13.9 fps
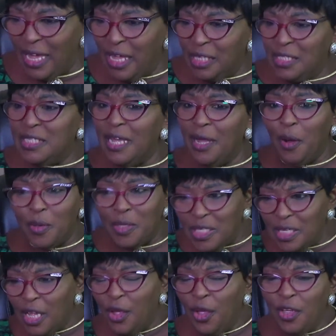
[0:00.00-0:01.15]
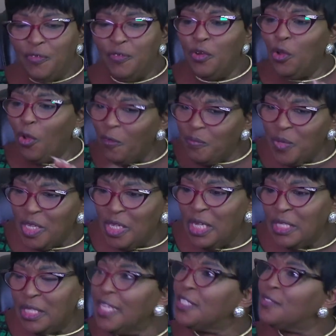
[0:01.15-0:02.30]
She said, honey, if you love me,
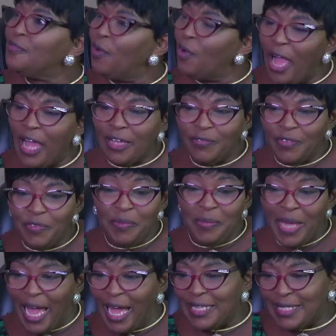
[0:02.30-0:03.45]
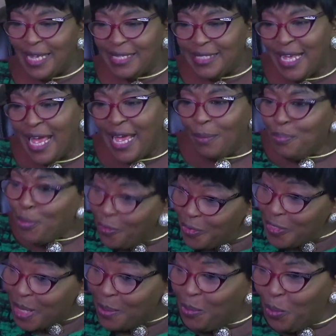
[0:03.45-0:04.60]
thanks for giving me access.
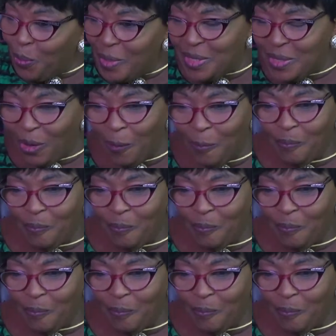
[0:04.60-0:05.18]
Profitable wisdom.